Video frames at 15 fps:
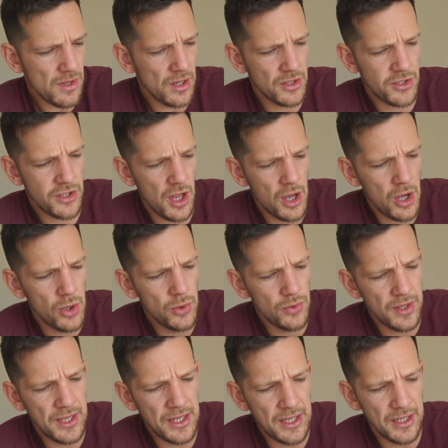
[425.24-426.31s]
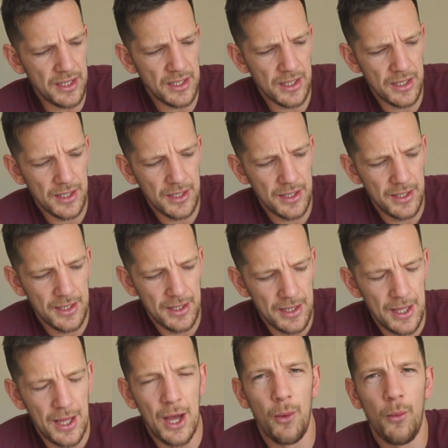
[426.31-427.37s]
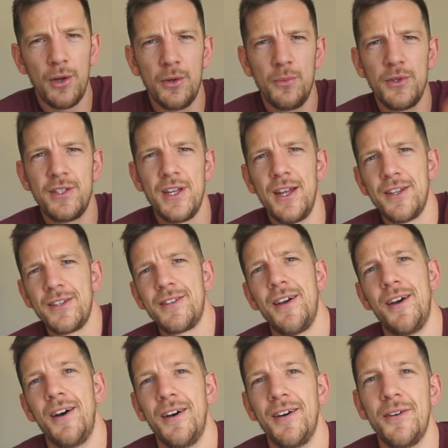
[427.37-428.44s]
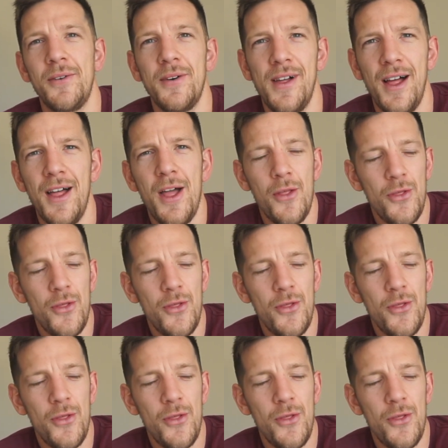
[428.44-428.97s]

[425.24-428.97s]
So and what did we say at the start?